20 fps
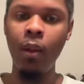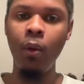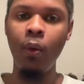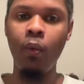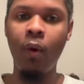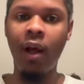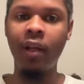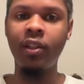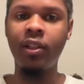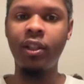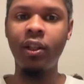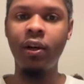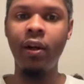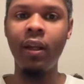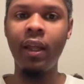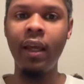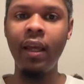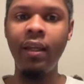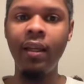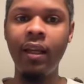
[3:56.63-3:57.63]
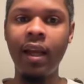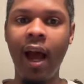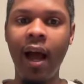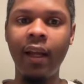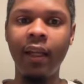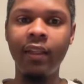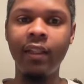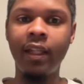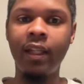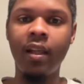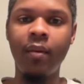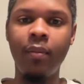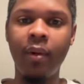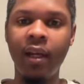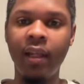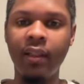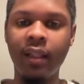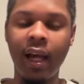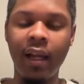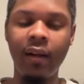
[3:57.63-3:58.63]
while still letting Giannis get the
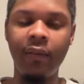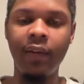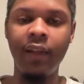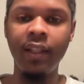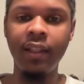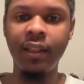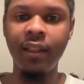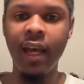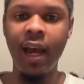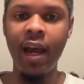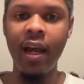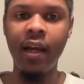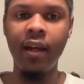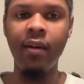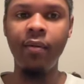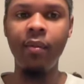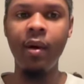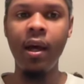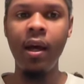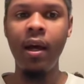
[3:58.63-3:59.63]
best out of his game.